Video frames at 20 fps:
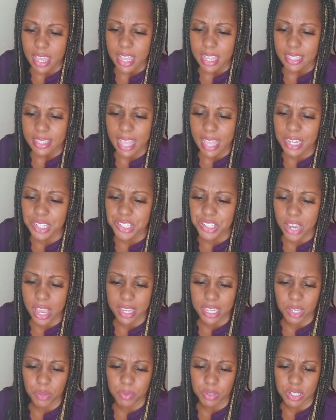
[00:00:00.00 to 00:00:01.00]
That
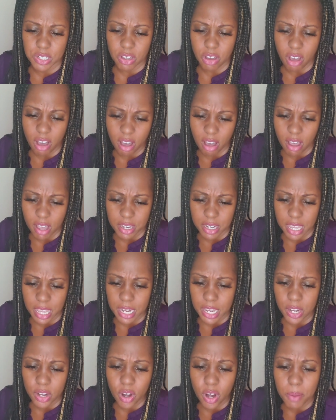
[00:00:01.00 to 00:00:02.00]
Jackie was gone, and
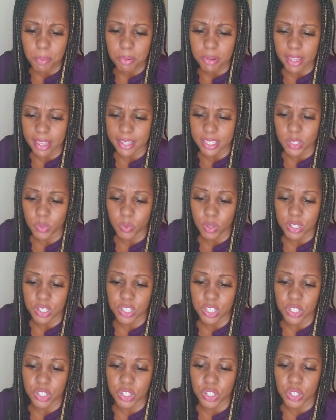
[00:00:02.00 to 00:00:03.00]
in her place was
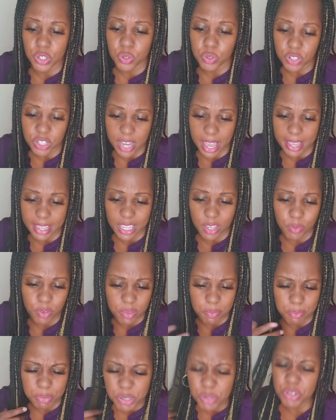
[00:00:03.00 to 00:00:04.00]
this new Jackie
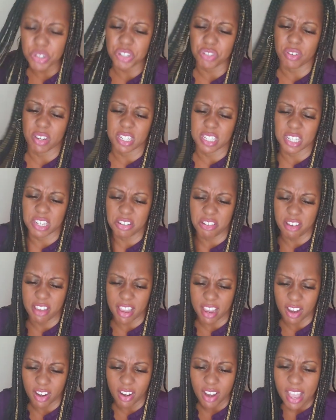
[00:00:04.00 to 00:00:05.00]
with blue streaks in her
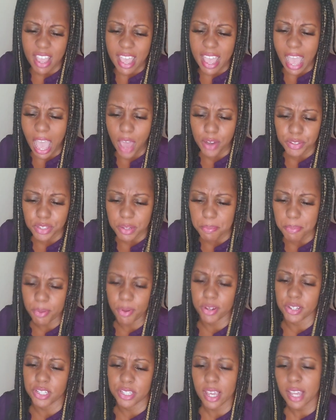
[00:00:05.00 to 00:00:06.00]
hair, out on the
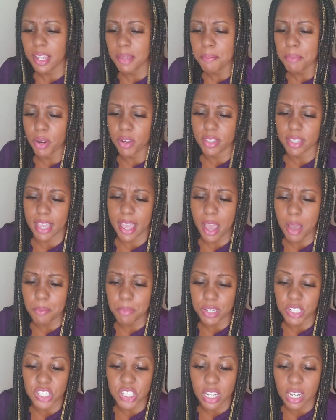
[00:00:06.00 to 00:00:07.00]
porch telling Bertha how
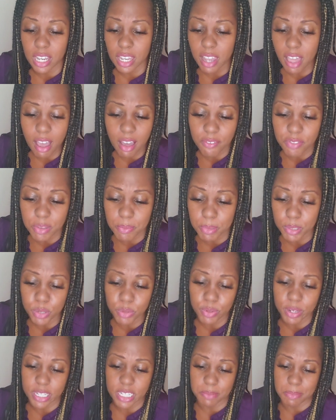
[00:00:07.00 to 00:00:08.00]
much she loved the Blue
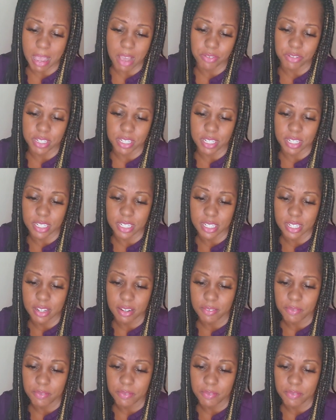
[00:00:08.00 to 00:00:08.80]
Ridge Mountains.